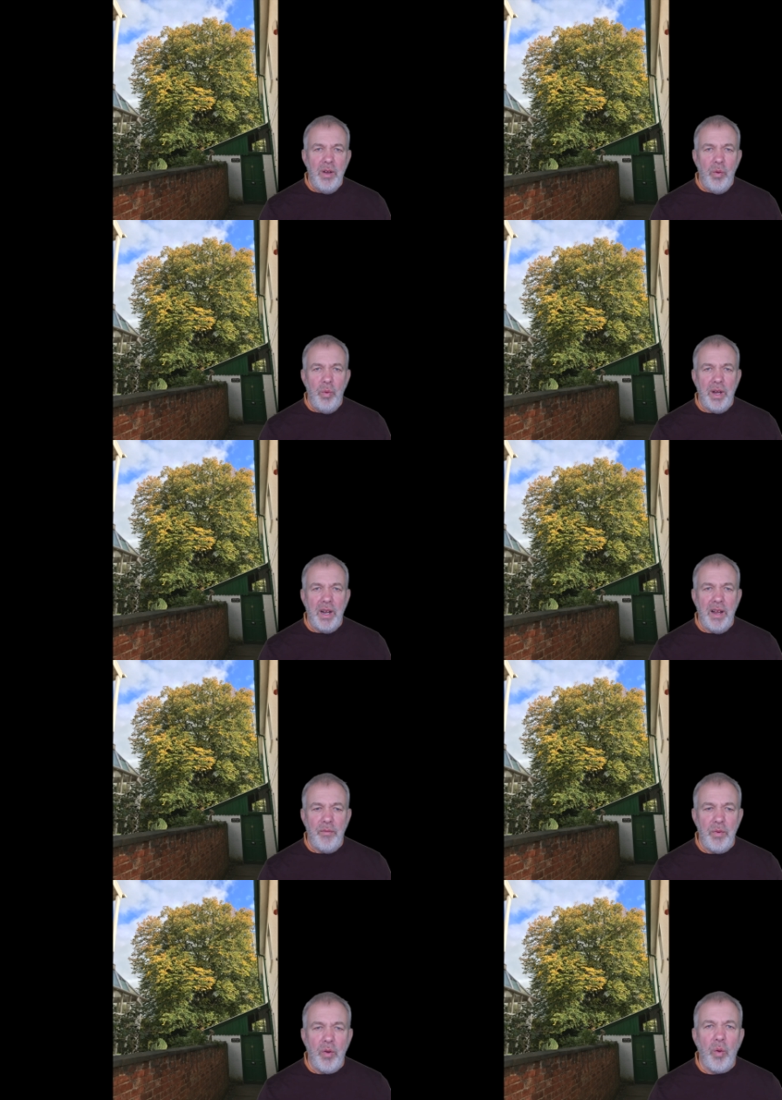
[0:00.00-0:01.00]
we're going to have,
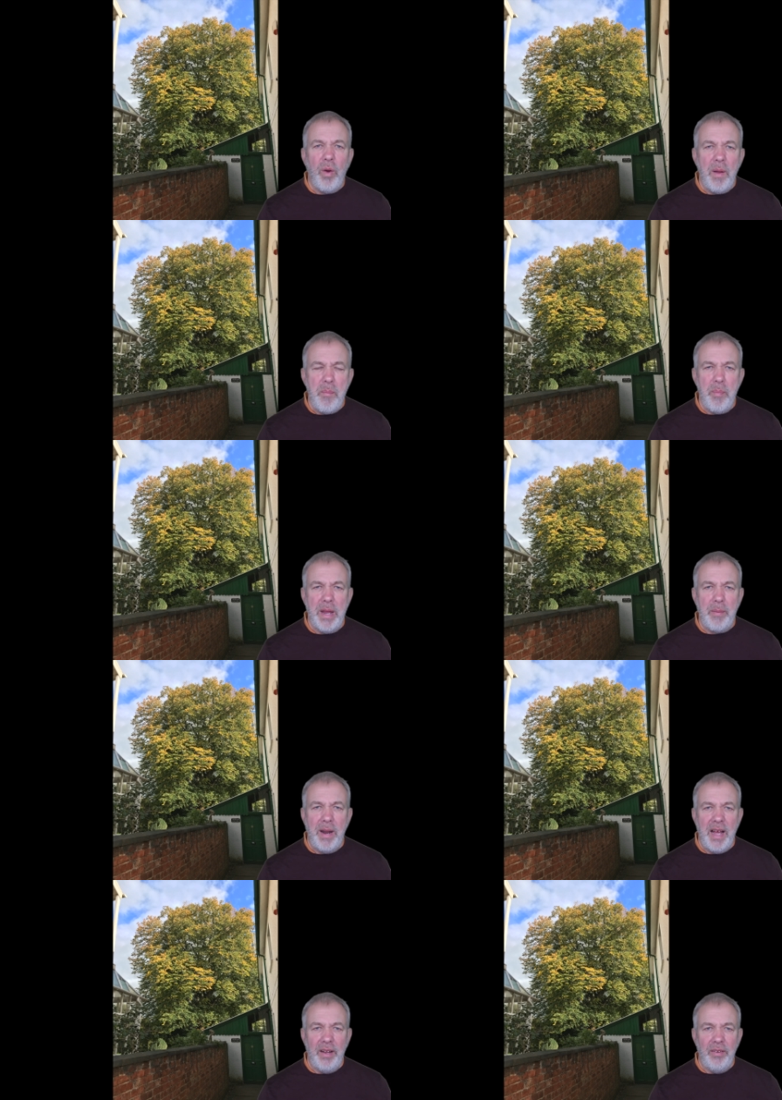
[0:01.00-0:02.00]
we've got quite big
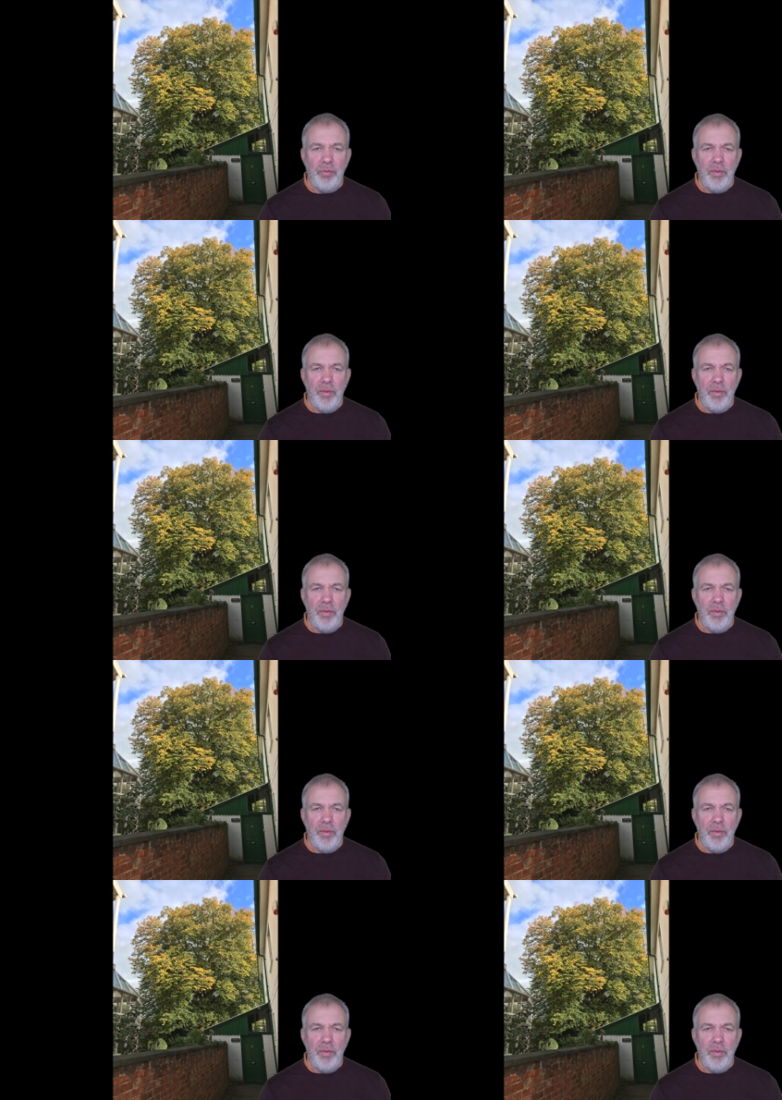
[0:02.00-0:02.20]
plans. We've